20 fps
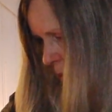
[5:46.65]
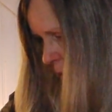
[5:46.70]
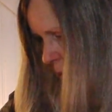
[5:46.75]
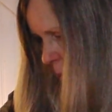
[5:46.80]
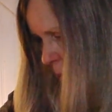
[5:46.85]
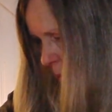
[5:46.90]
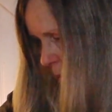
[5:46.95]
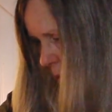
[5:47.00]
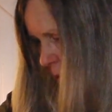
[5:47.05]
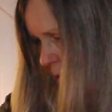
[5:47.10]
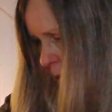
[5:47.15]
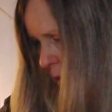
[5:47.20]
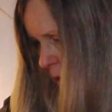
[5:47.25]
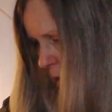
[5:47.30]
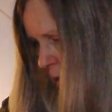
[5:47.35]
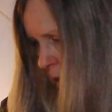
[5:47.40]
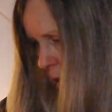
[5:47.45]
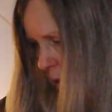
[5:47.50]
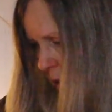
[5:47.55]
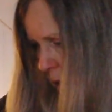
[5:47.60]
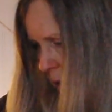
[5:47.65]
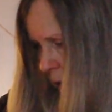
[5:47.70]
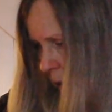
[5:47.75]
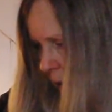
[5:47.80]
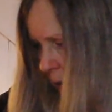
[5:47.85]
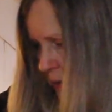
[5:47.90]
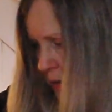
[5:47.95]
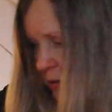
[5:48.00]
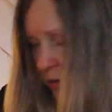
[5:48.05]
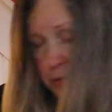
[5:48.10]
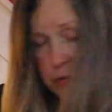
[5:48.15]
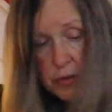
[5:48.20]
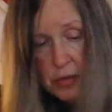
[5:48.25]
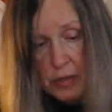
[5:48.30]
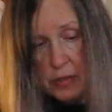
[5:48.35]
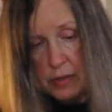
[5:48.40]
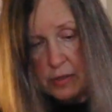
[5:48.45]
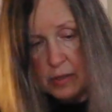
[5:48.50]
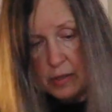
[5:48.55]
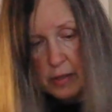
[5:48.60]
paper. I chose
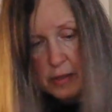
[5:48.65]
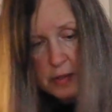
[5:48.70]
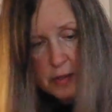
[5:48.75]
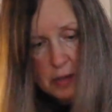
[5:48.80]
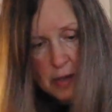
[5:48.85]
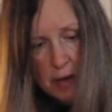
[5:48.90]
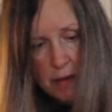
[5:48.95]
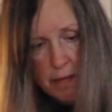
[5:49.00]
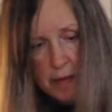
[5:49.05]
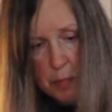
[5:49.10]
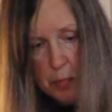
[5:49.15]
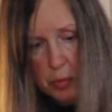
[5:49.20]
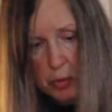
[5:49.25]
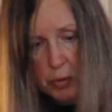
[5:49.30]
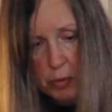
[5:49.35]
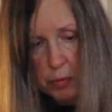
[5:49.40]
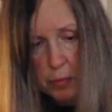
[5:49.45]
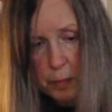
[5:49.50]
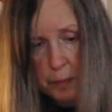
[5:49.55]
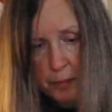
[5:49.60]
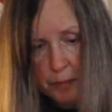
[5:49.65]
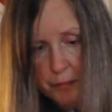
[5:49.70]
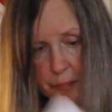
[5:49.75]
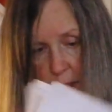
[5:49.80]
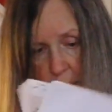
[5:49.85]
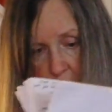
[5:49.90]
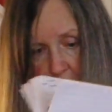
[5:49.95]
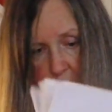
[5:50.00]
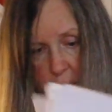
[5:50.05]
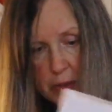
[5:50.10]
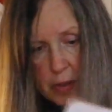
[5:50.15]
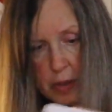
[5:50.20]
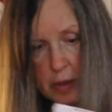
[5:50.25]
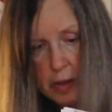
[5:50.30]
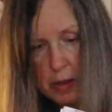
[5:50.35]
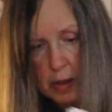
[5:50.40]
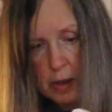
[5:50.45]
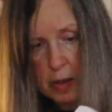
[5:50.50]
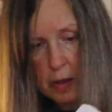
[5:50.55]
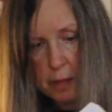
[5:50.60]
this navy blue.
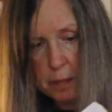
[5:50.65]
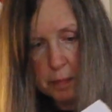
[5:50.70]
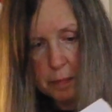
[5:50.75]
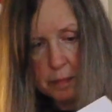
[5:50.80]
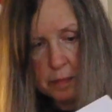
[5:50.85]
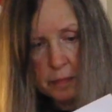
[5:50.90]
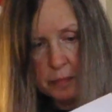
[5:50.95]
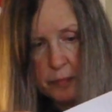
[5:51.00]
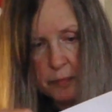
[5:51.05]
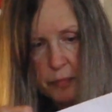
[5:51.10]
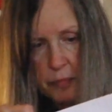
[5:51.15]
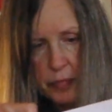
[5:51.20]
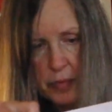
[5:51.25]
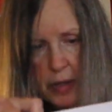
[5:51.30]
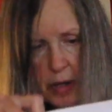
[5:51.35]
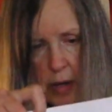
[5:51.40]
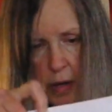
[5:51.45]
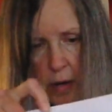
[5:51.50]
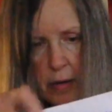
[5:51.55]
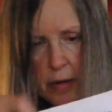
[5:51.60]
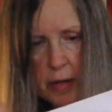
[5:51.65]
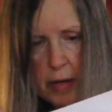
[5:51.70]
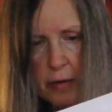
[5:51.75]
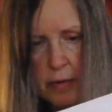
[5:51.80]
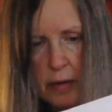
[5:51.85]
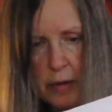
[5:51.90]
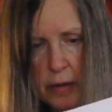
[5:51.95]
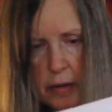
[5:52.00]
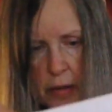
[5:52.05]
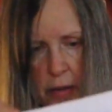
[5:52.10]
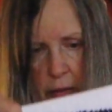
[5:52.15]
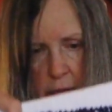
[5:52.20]
There, you can